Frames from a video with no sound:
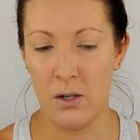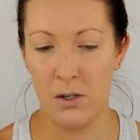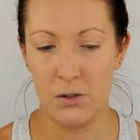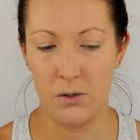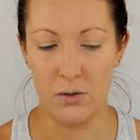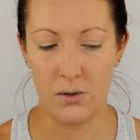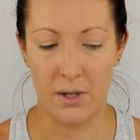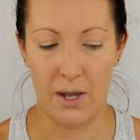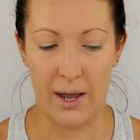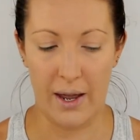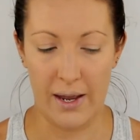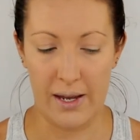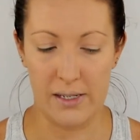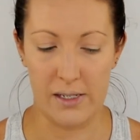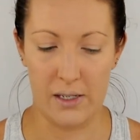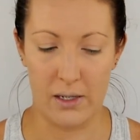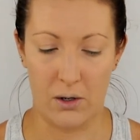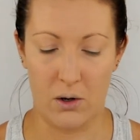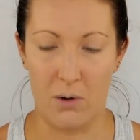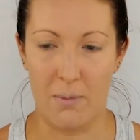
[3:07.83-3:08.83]
do the eyes,
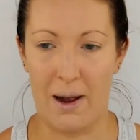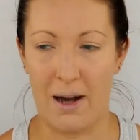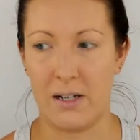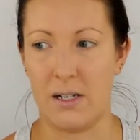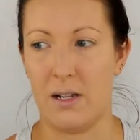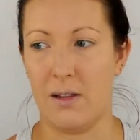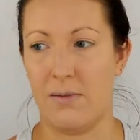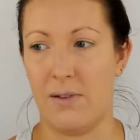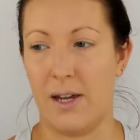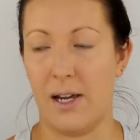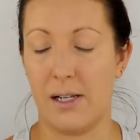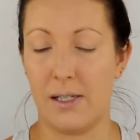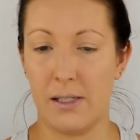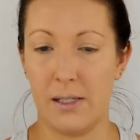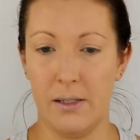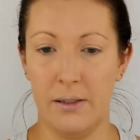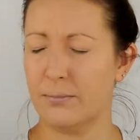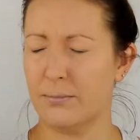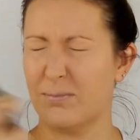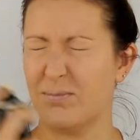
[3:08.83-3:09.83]
and then go back to the
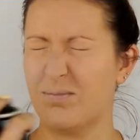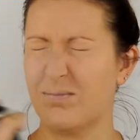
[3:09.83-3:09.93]
face. God,